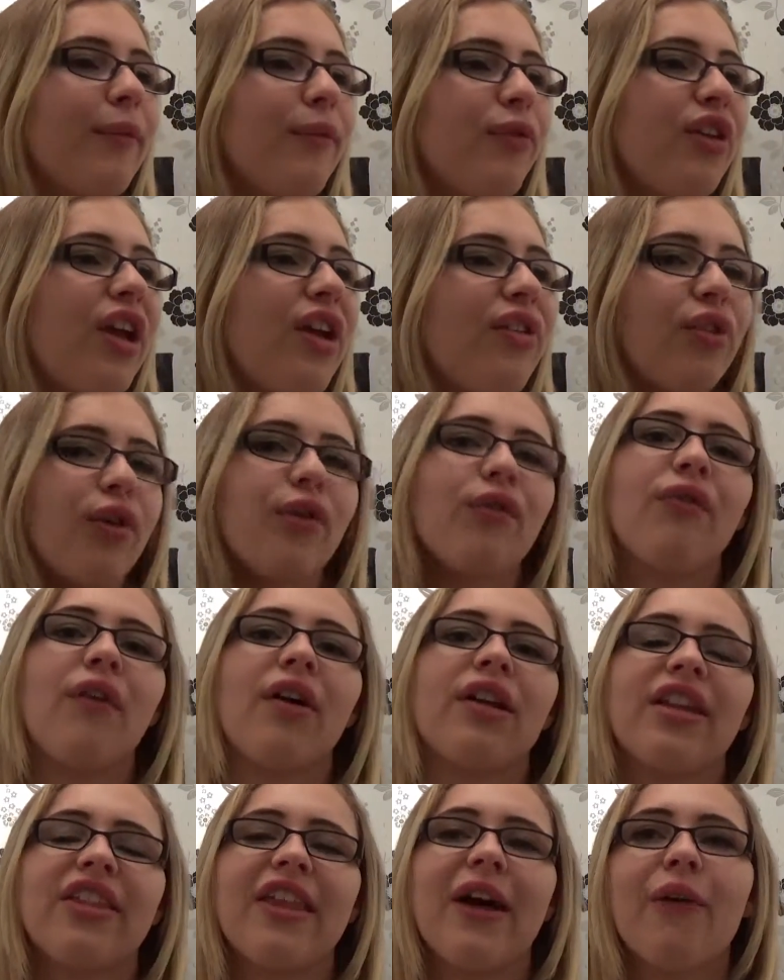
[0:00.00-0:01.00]
she ends up
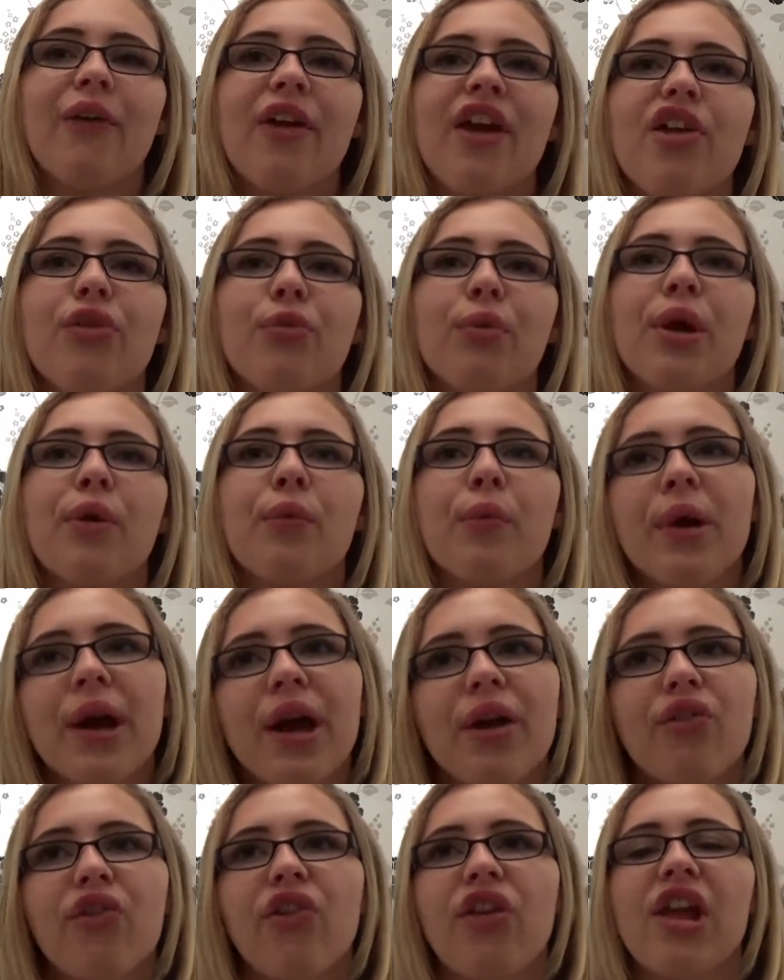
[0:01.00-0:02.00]
finding out that he's really
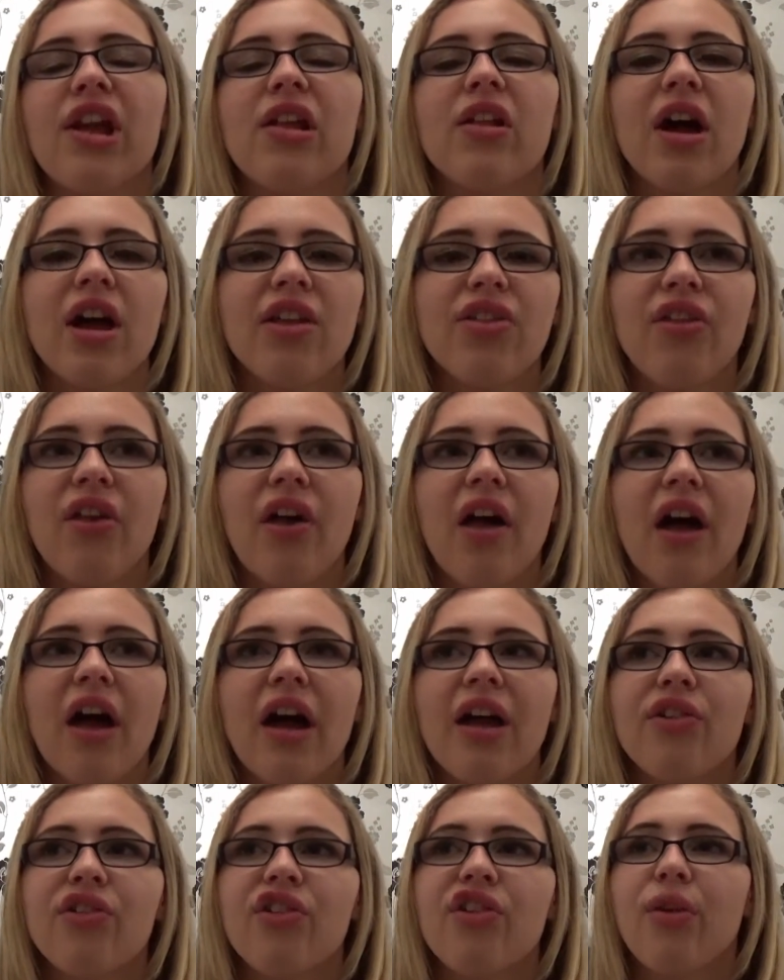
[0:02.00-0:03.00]
rich and he lied to
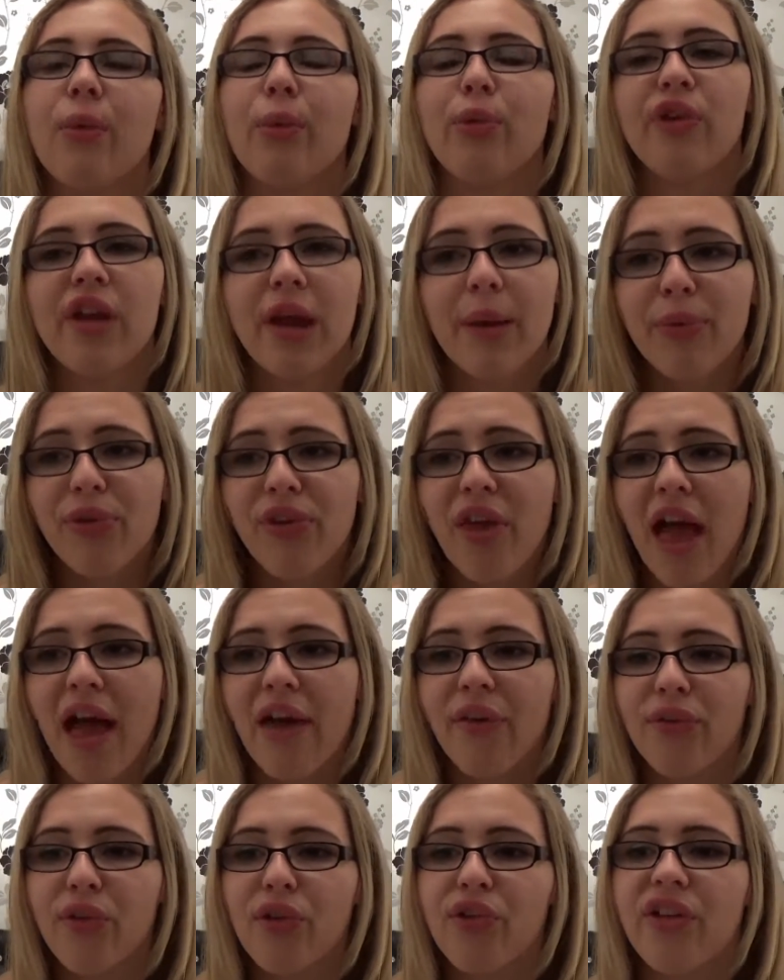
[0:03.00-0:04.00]
her, and she's obviously
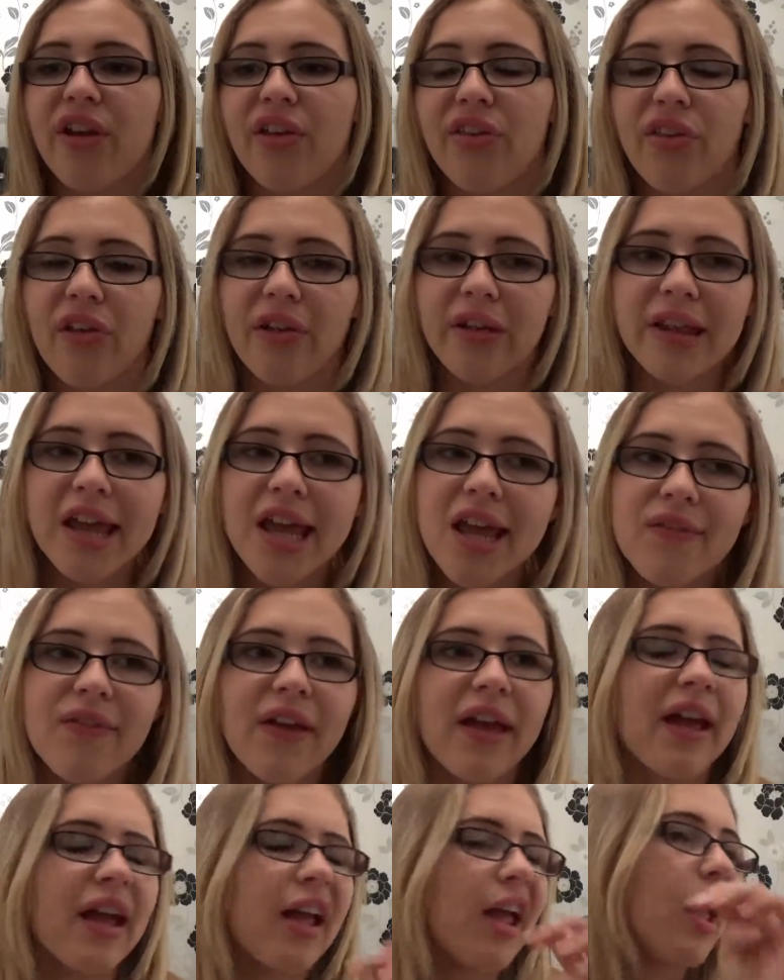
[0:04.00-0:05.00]
upset, so she ends up
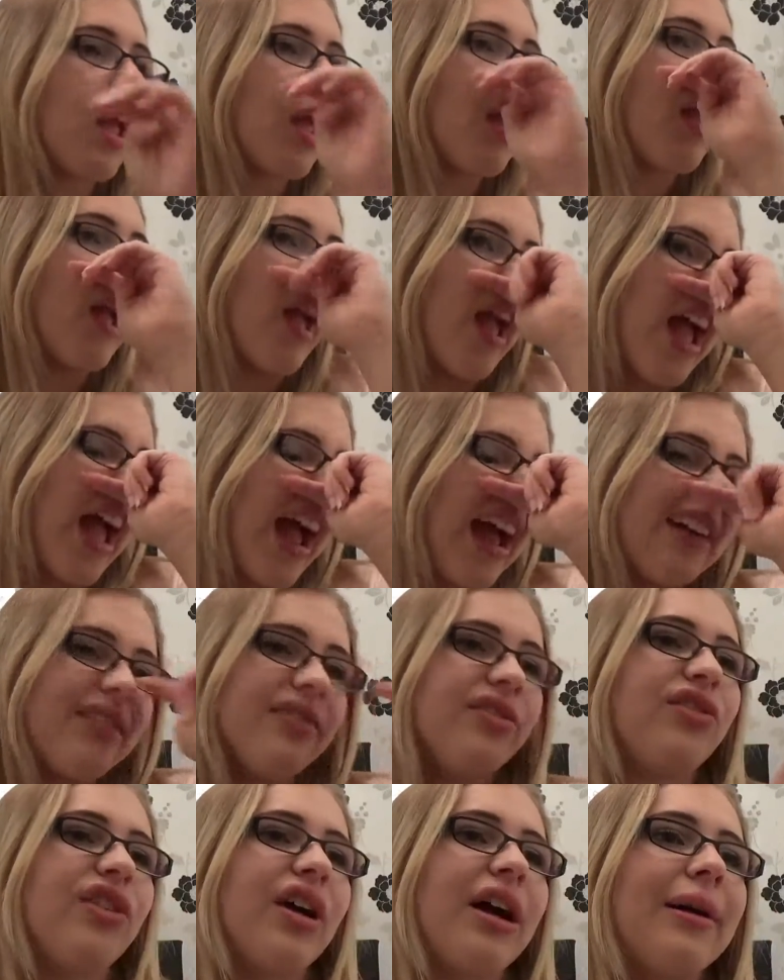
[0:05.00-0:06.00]
leaving,
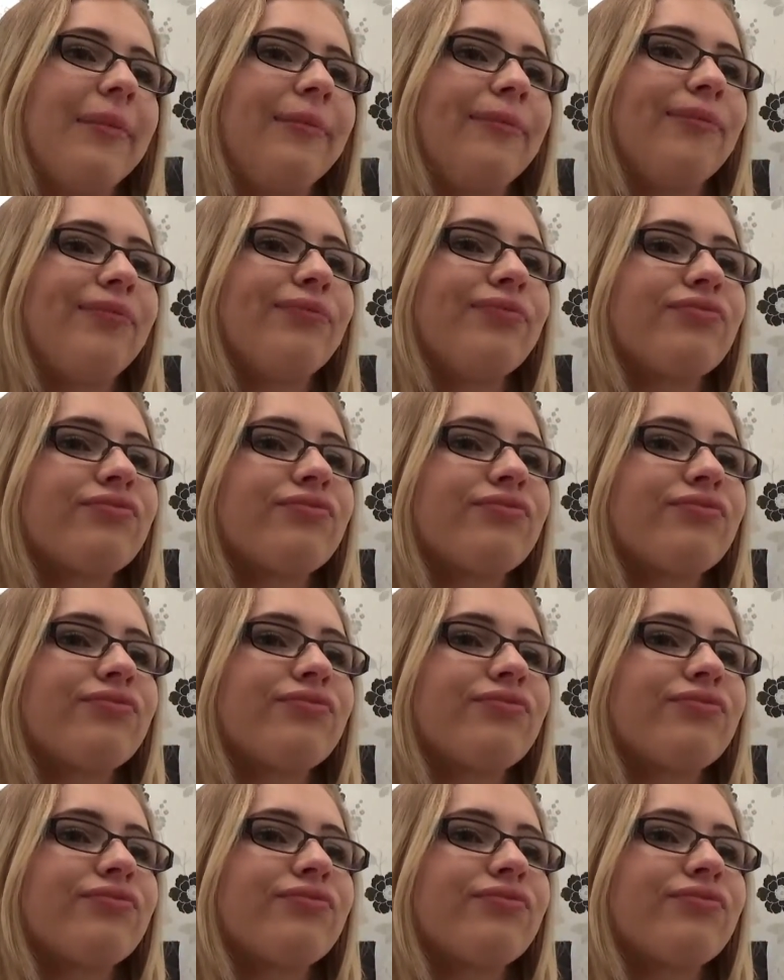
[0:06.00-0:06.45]
and